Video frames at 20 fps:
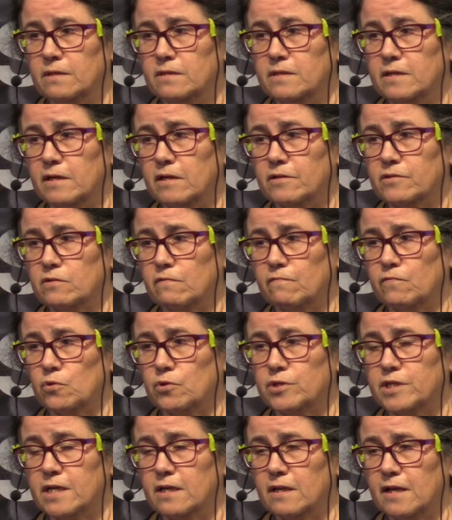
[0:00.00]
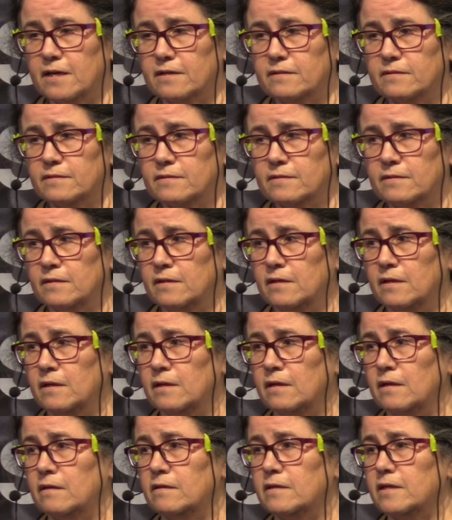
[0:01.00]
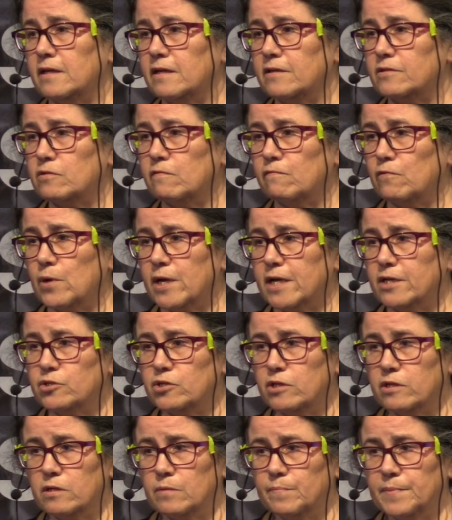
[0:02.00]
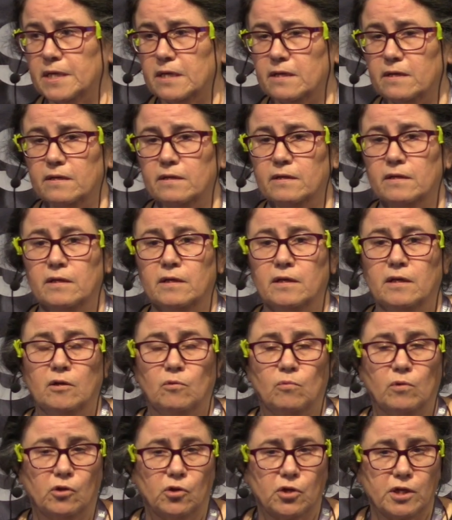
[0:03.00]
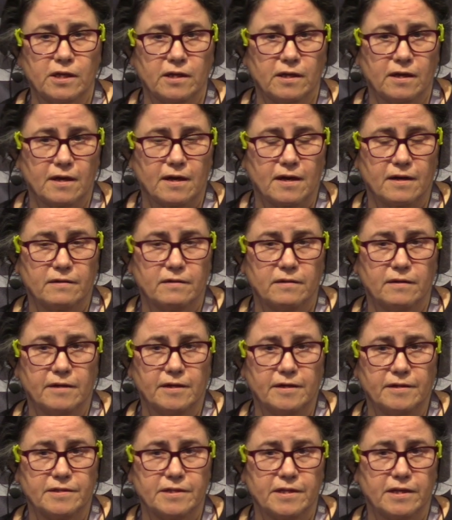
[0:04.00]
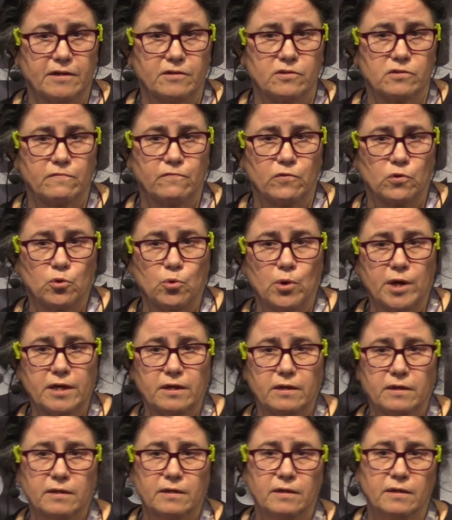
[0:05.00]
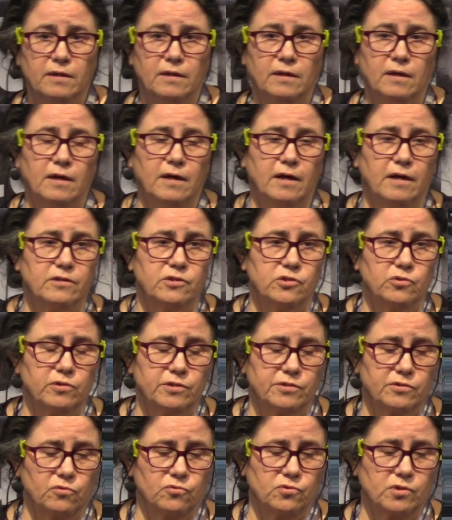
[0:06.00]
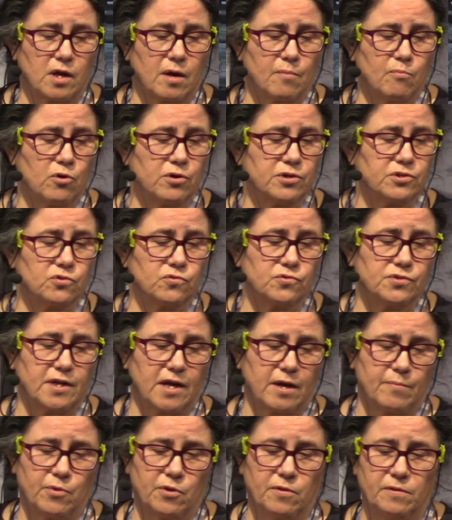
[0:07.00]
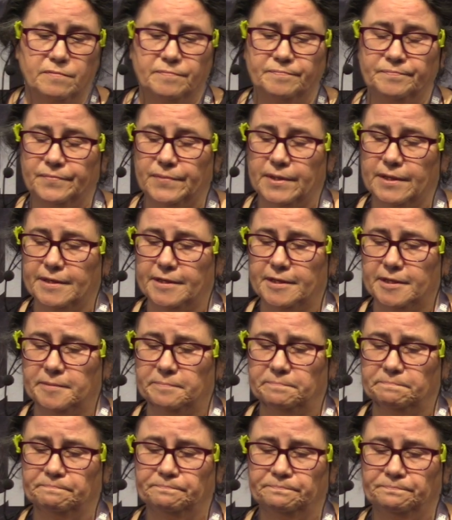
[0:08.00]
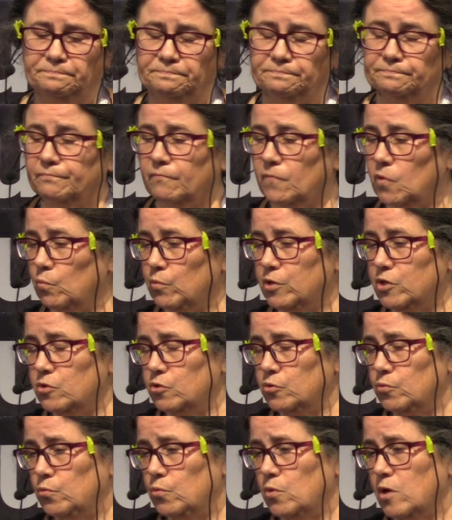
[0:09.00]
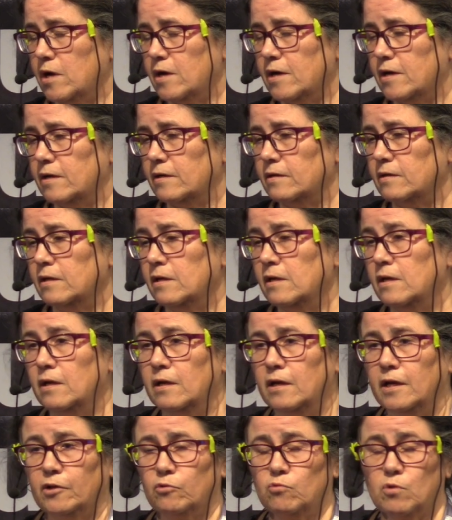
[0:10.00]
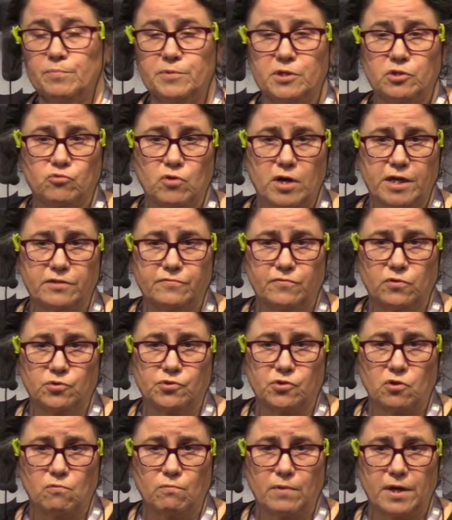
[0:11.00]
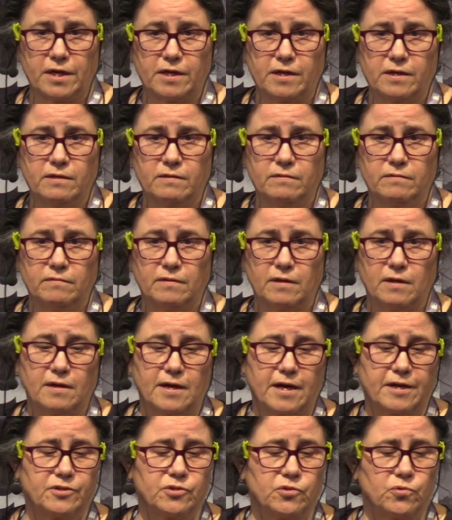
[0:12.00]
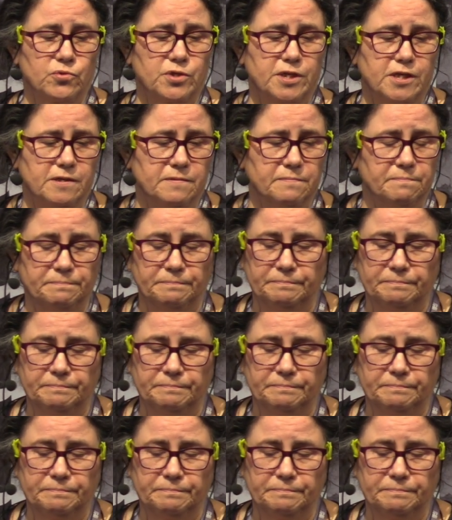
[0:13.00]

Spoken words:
DNS over TLS, DNS over HTTP. We're looking at DNS over QUIC as soon as those libraries are stable. We do encrypted transfers already, XOT.